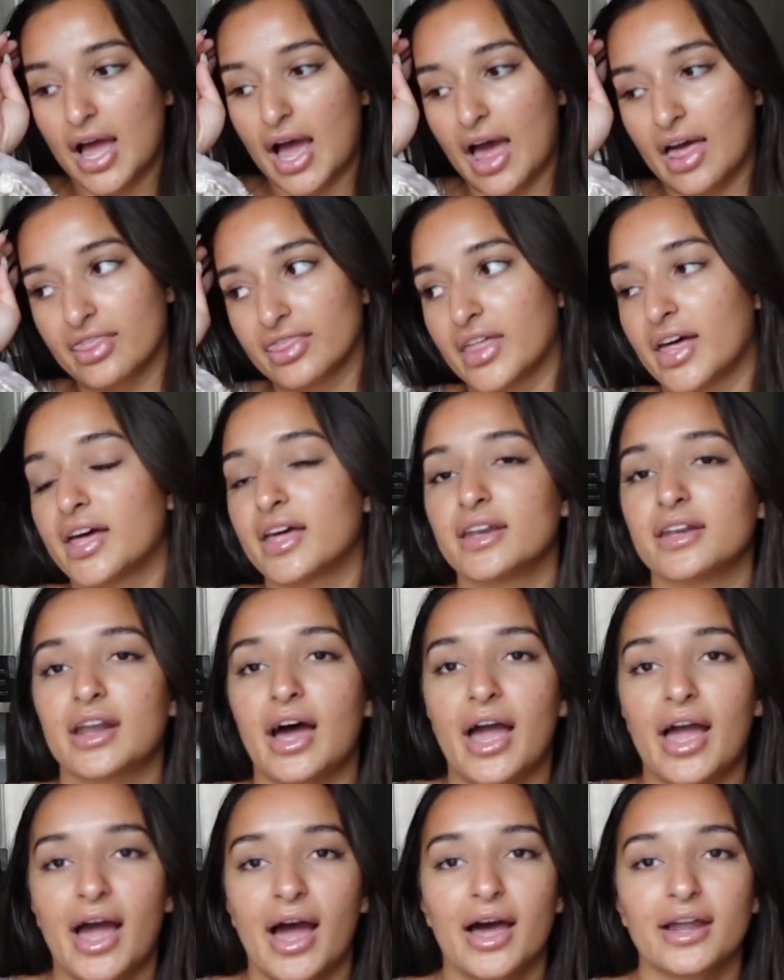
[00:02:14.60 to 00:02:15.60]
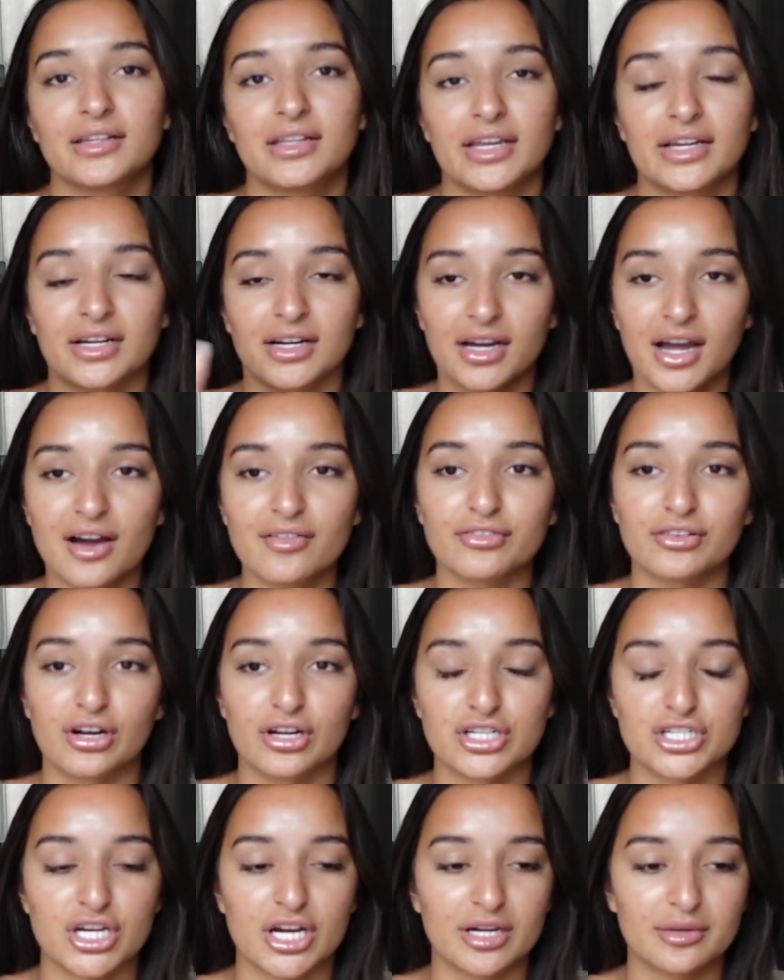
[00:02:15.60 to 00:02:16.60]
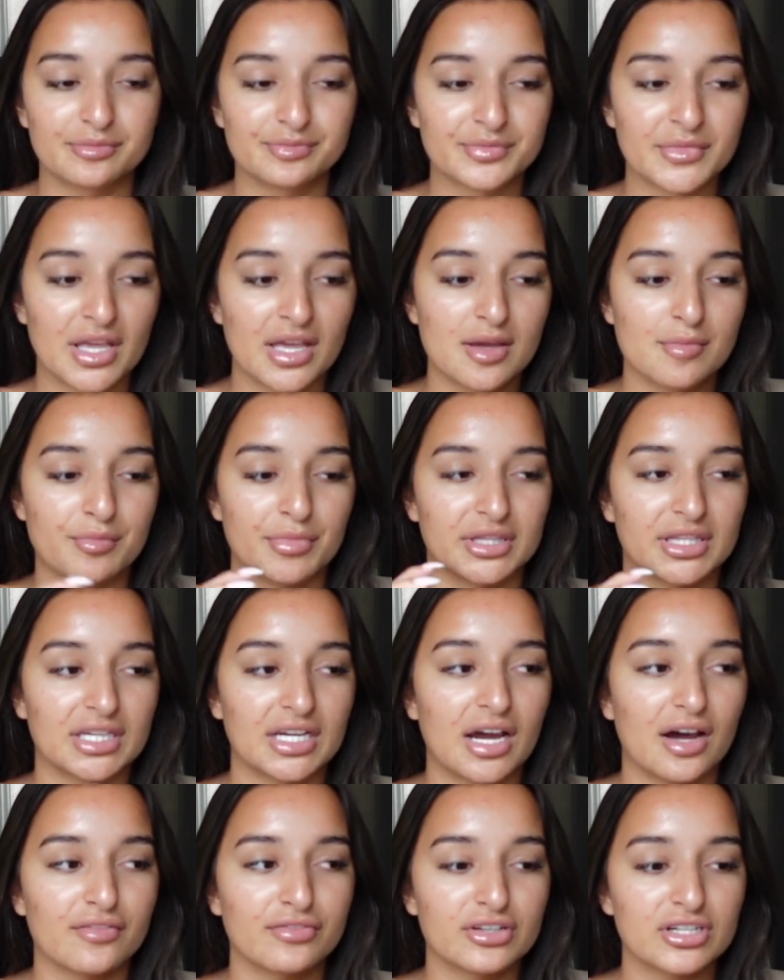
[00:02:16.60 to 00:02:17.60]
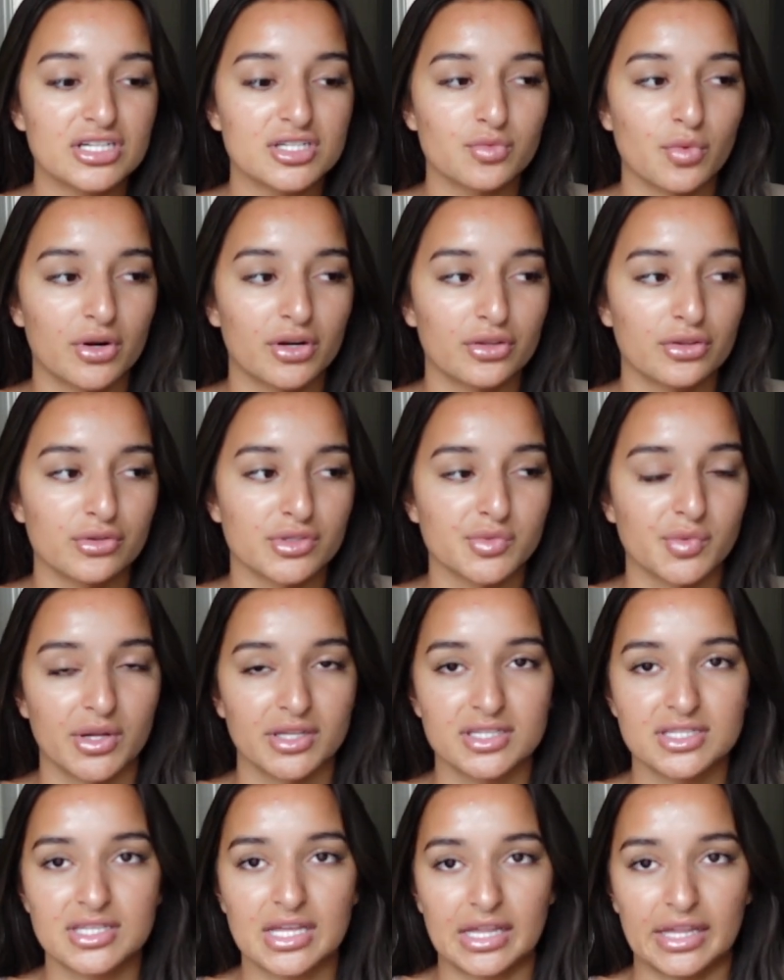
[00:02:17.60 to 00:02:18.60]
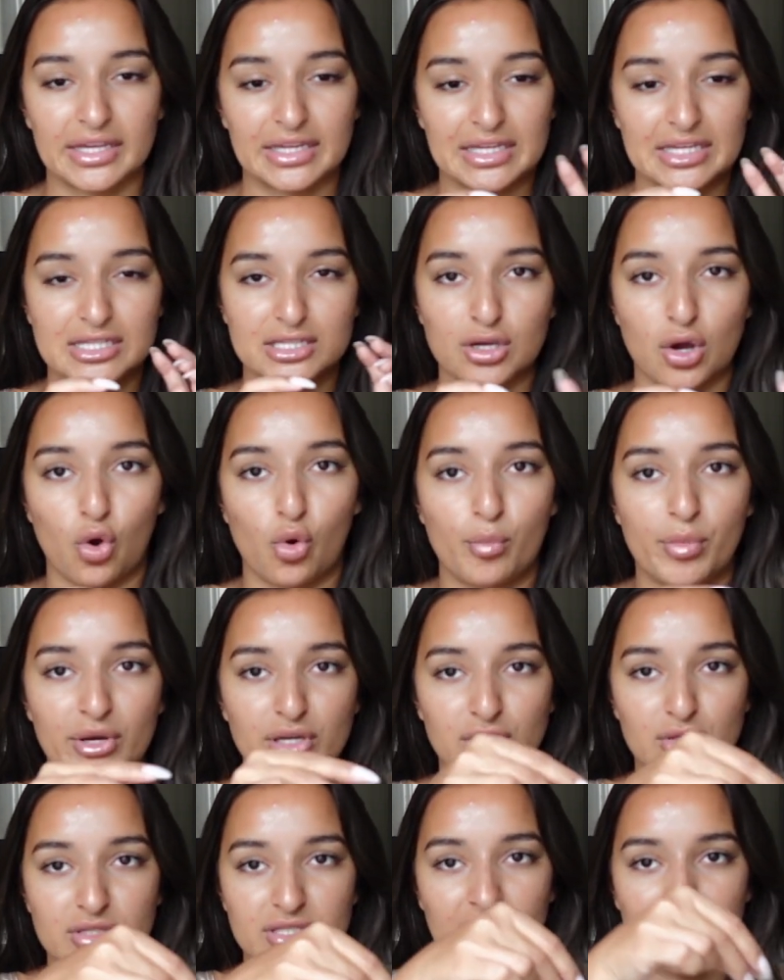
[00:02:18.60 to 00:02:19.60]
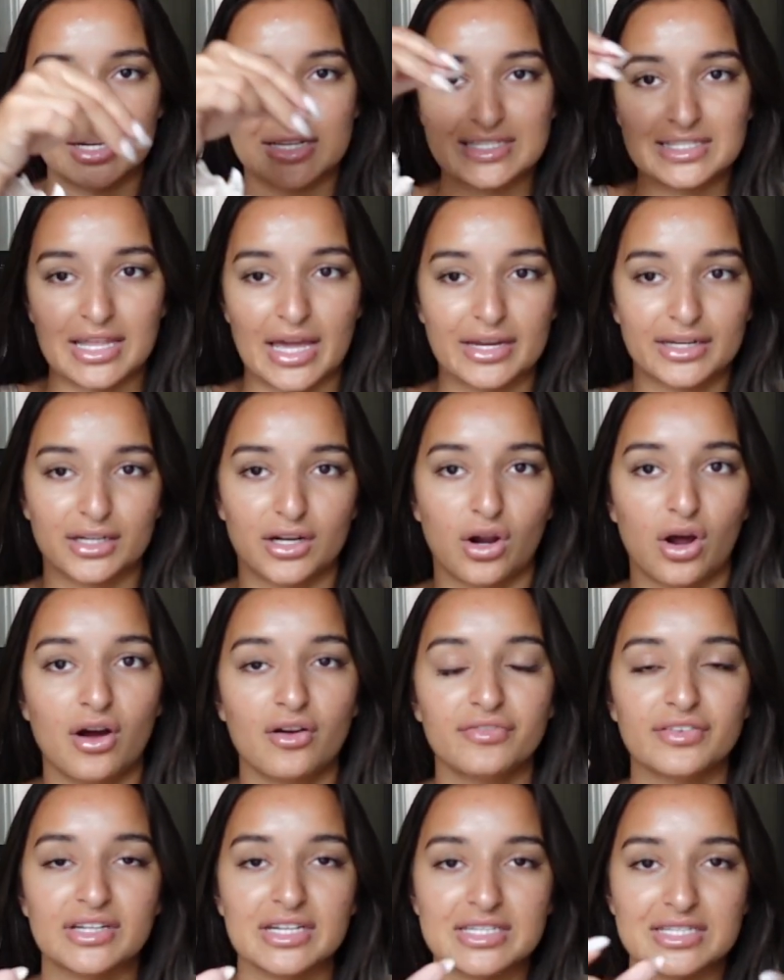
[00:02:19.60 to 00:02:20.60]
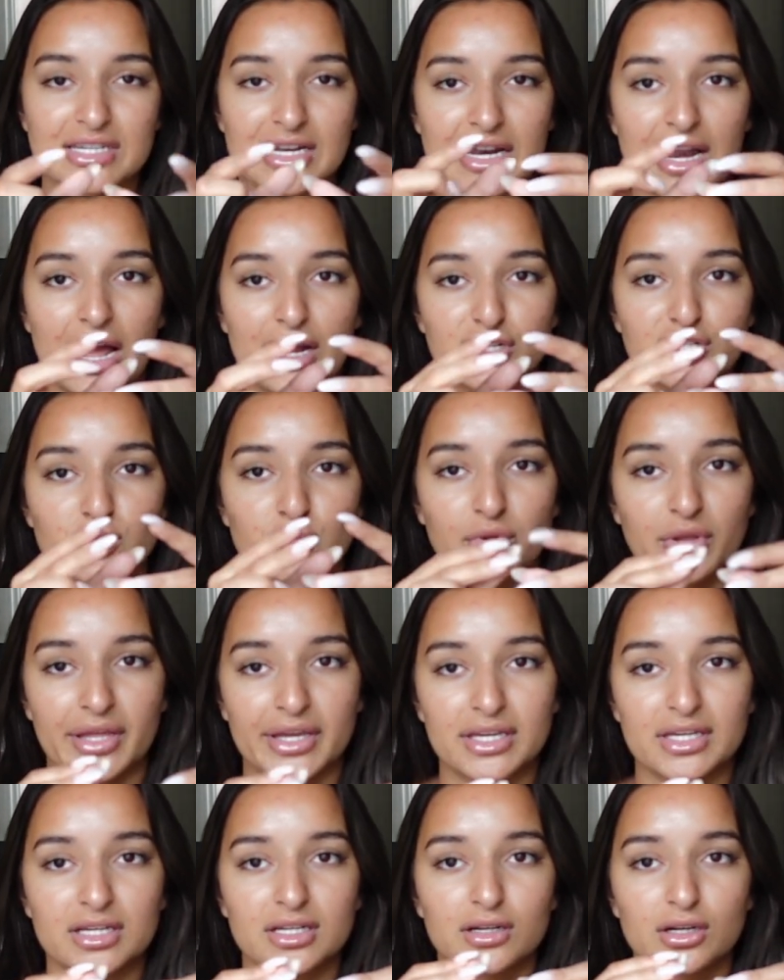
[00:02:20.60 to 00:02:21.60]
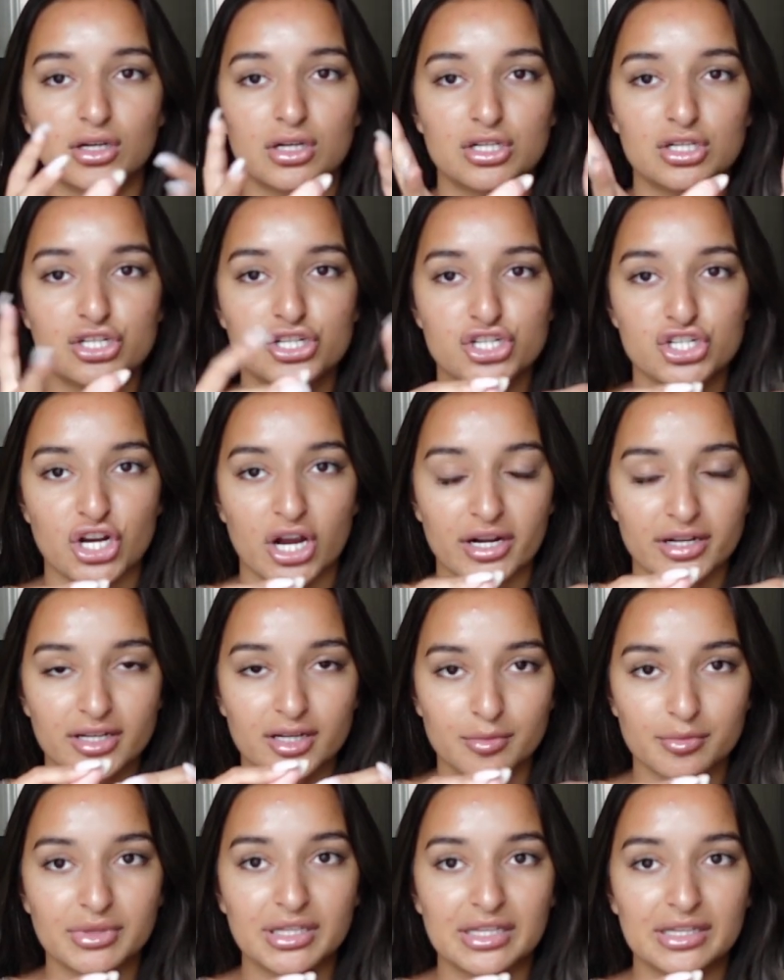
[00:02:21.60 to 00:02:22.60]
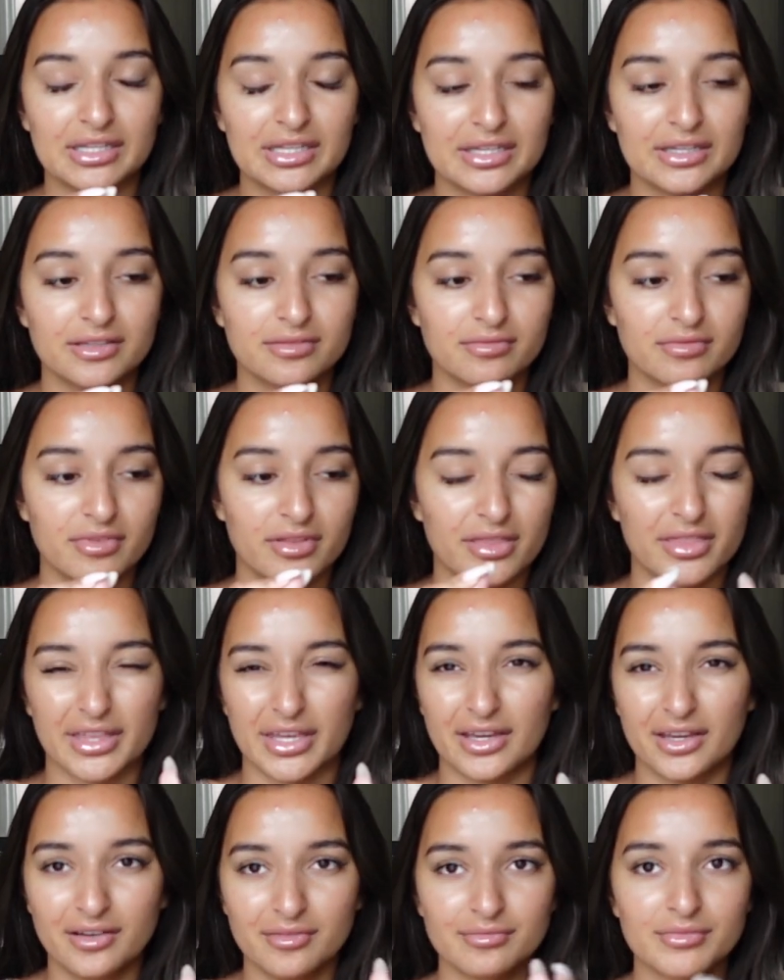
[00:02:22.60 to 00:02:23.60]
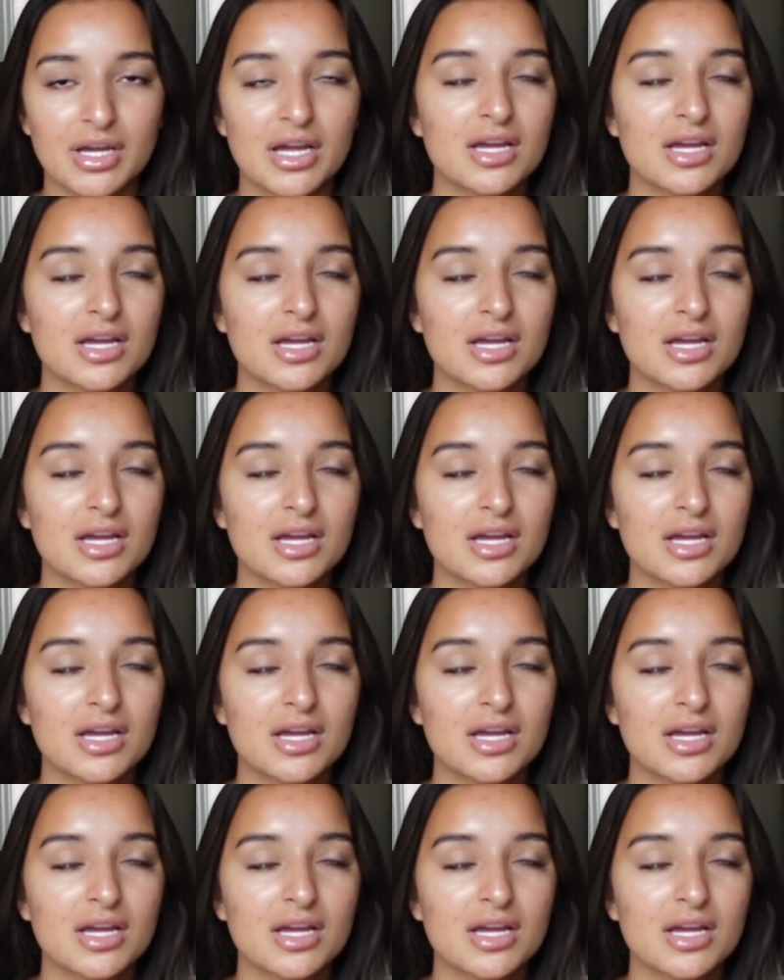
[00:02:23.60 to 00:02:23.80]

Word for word: And then I had like a cover on top. But the cover is one of those ones that like is open. You just kind of slide it off. It isn't an actual like shut completely thing.